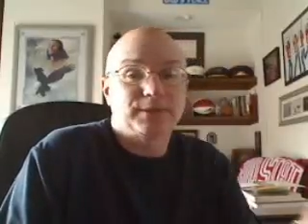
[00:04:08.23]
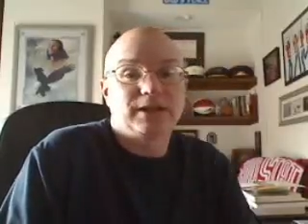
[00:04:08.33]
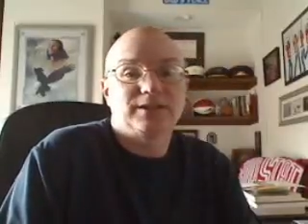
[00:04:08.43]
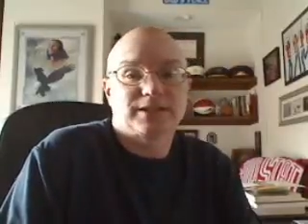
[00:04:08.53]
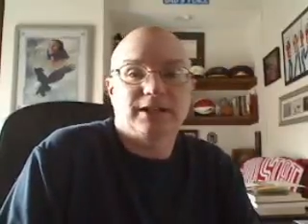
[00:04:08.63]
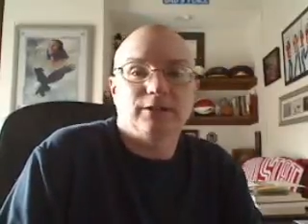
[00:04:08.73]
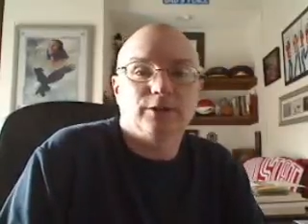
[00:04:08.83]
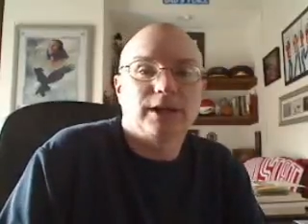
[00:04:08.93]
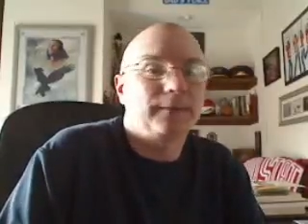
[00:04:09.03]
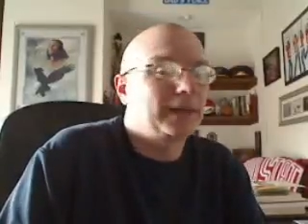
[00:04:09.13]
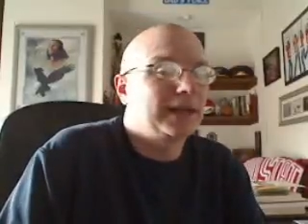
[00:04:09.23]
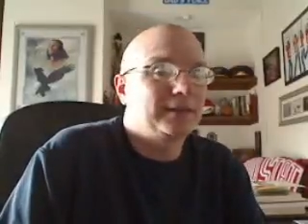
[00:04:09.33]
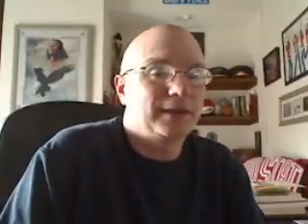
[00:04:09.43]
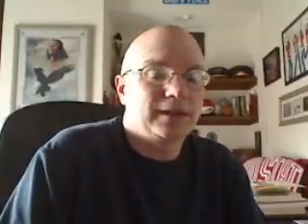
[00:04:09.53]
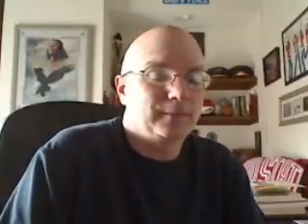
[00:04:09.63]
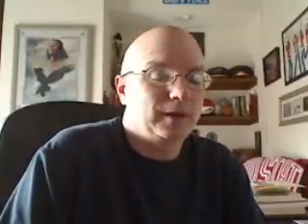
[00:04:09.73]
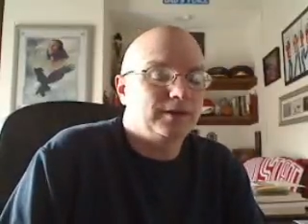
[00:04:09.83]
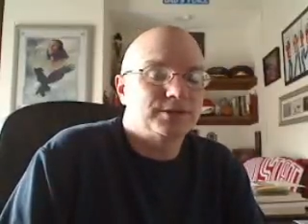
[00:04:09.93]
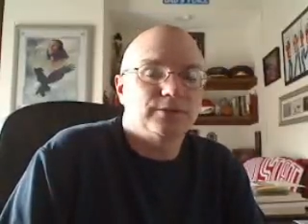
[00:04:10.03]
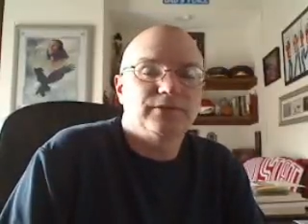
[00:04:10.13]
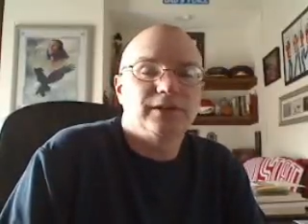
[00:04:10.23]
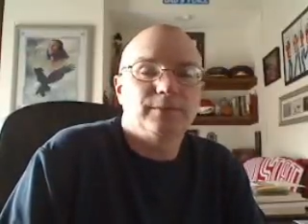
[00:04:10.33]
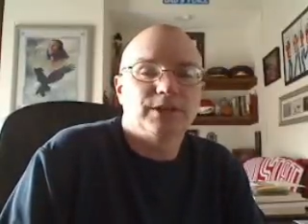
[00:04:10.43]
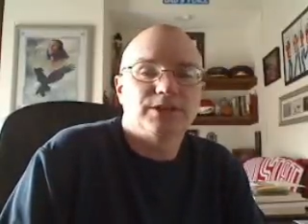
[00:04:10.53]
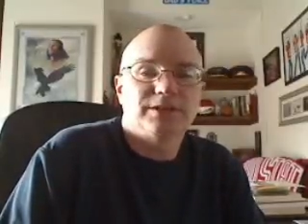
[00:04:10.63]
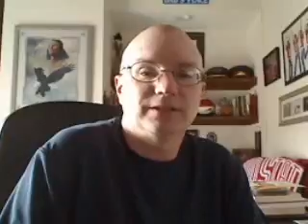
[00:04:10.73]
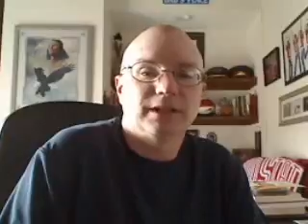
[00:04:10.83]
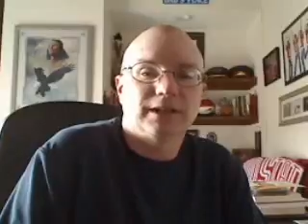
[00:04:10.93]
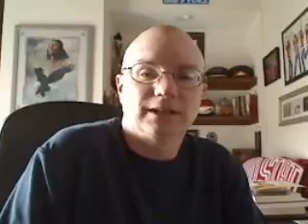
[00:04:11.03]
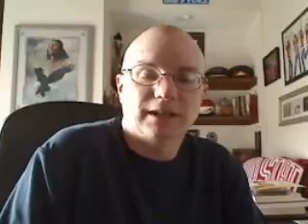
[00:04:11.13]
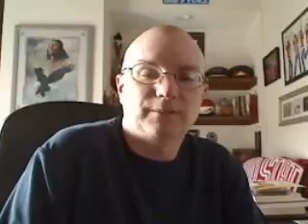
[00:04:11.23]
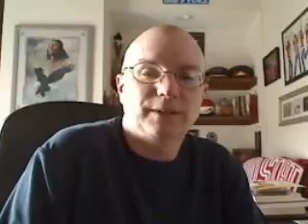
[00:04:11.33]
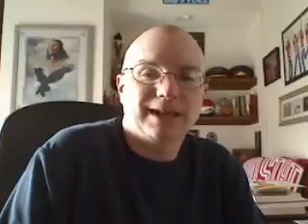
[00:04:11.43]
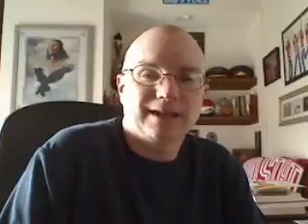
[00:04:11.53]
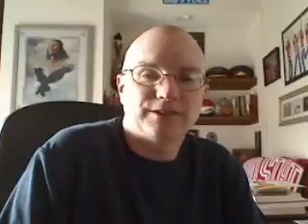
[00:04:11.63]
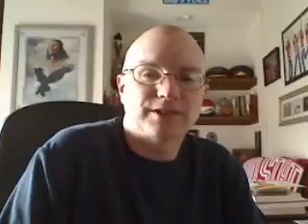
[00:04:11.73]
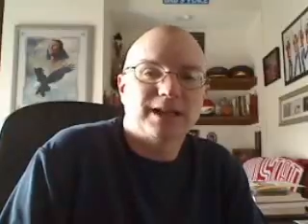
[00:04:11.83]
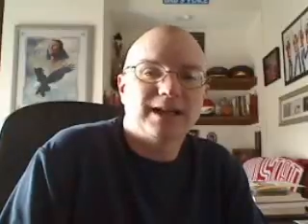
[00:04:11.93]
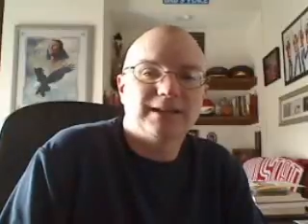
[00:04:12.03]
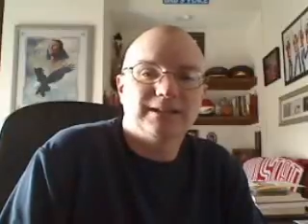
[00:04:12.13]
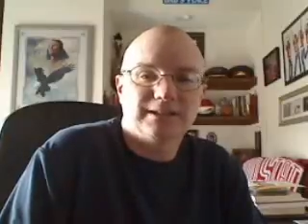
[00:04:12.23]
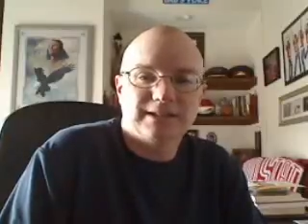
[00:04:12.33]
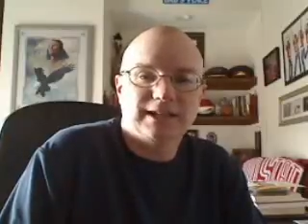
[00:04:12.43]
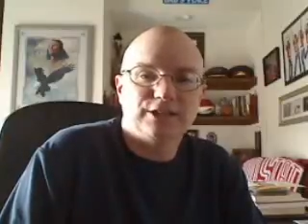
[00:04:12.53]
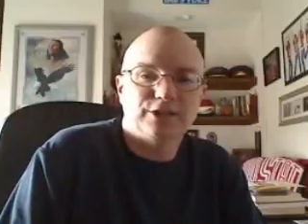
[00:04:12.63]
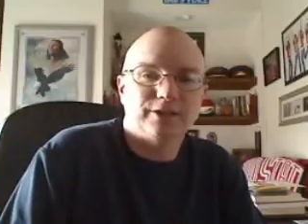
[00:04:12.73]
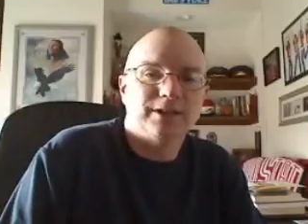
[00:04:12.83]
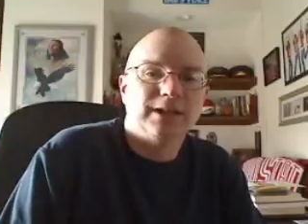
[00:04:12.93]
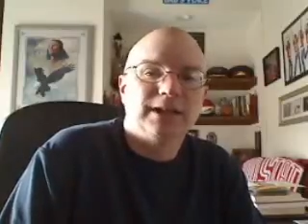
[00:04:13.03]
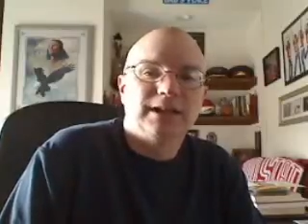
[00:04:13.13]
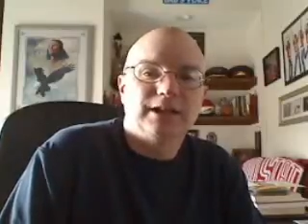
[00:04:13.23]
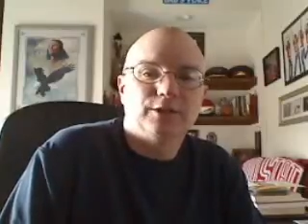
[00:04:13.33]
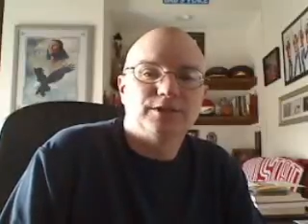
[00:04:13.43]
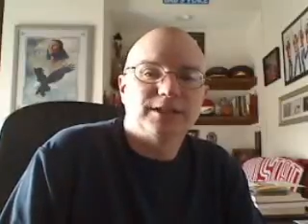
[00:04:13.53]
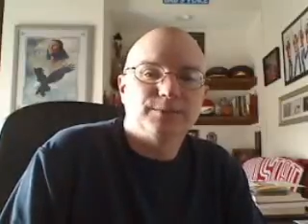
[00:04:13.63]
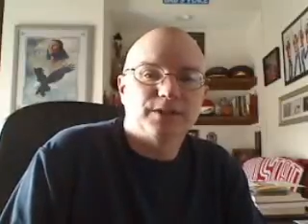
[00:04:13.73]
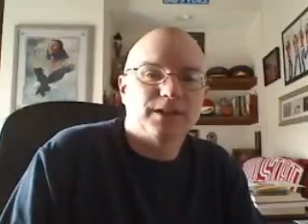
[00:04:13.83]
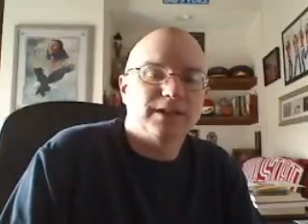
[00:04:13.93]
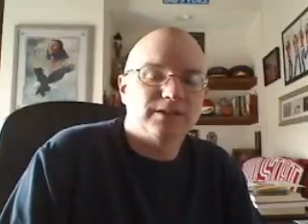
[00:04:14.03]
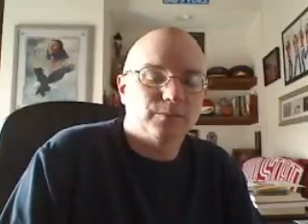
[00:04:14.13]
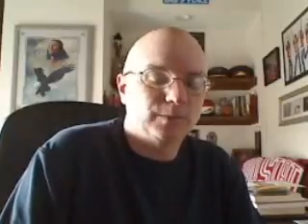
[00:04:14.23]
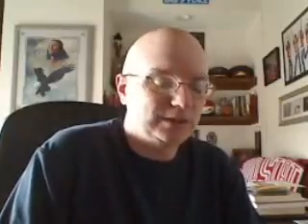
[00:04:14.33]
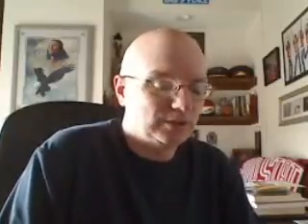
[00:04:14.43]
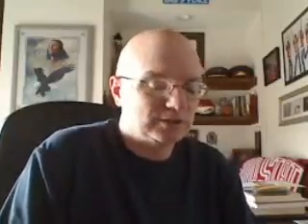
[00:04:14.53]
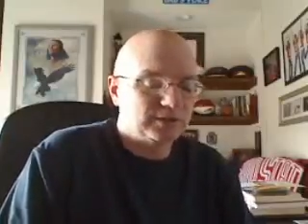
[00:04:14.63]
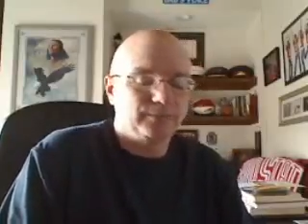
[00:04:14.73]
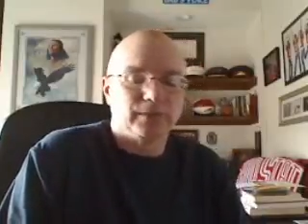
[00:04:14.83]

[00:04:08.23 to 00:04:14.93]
else that I learned. I'm also very much I like being outside and in nature and those types of things. And we took some